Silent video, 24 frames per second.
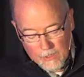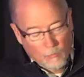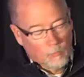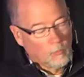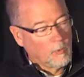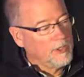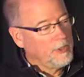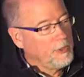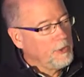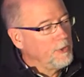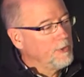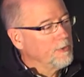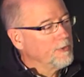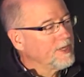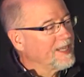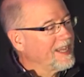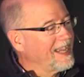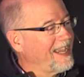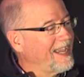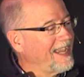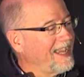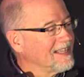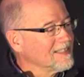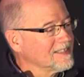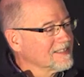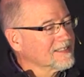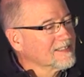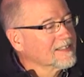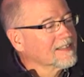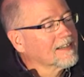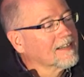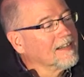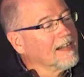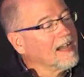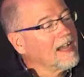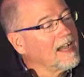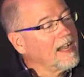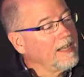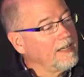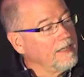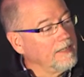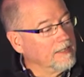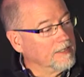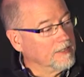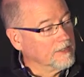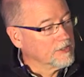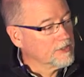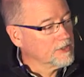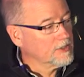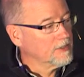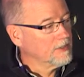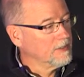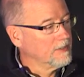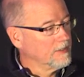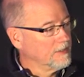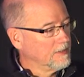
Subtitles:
When you cast kindness,